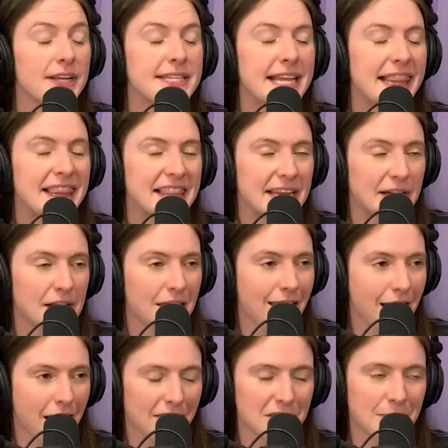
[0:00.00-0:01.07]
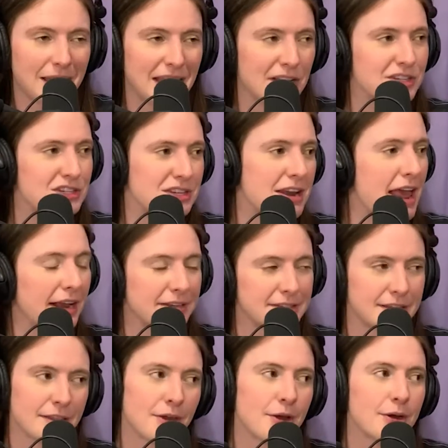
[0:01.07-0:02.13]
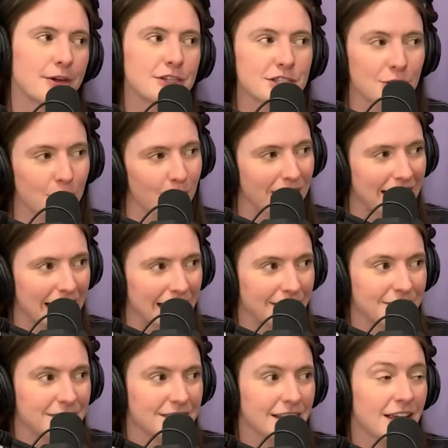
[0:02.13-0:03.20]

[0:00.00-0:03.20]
literally on the beach next to the ocean waves.